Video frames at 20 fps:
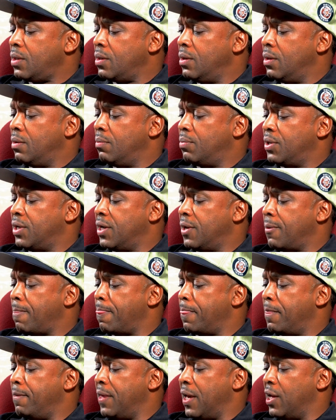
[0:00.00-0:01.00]
But
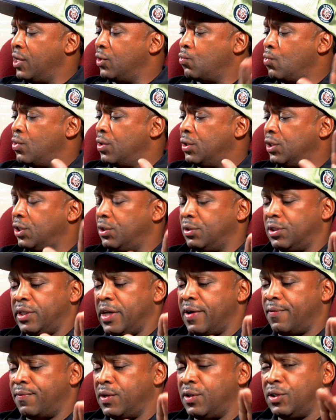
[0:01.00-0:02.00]
yeah, I just wanted to
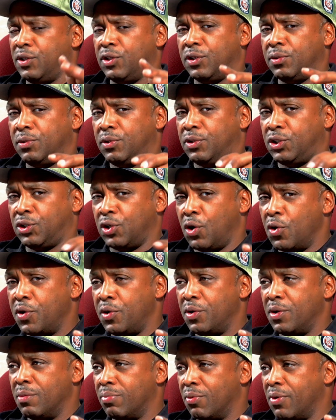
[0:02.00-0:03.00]
definitely show
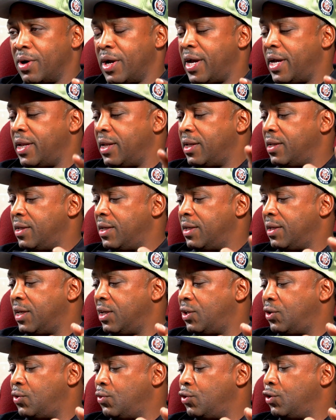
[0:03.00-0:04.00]
you the brain and
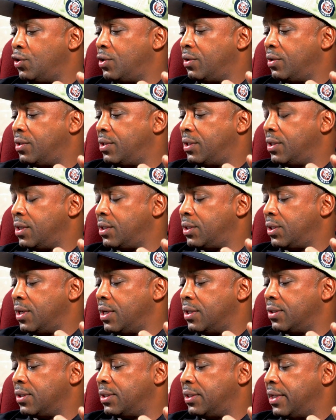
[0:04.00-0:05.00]
get you to
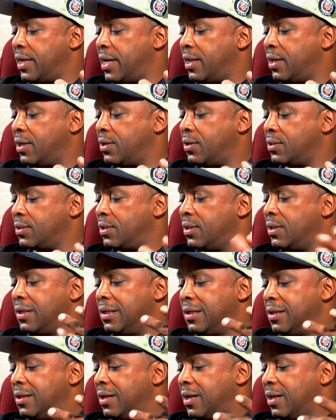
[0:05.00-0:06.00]
understand it, because
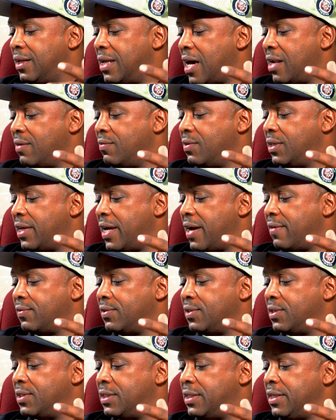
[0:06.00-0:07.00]
a lot of us have
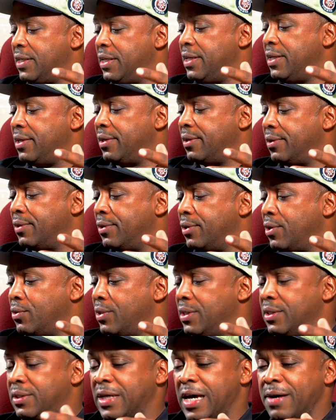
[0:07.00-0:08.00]
to see,
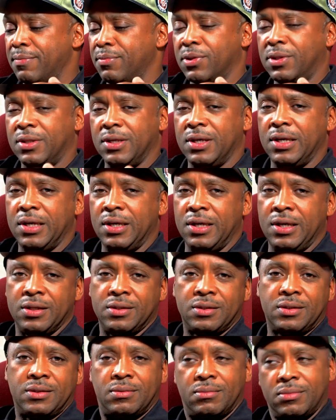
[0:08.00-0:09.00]
these type of
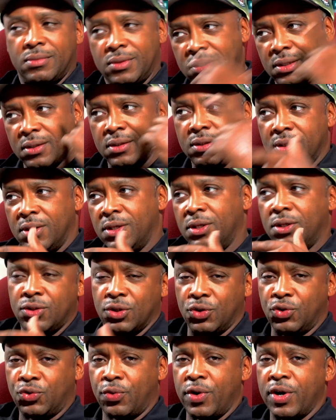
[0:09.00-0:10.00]
things to
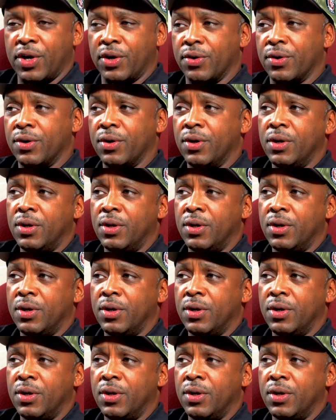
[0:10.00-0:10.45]
trigger